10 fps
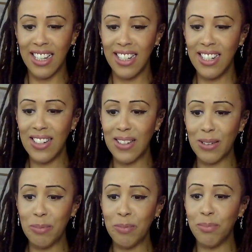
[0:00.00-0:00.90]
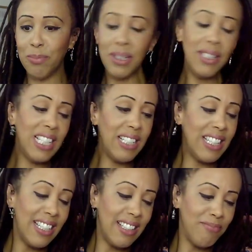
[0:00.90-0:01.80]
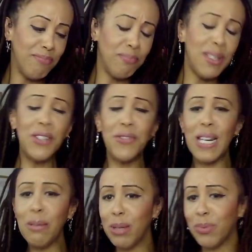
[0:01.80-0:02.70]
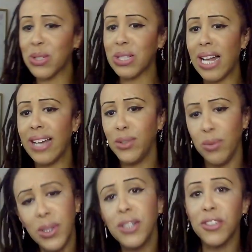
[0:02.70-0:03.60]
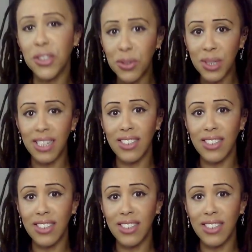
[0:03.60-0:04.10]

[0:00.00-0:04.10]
be benefiting people's lives with what you're doing.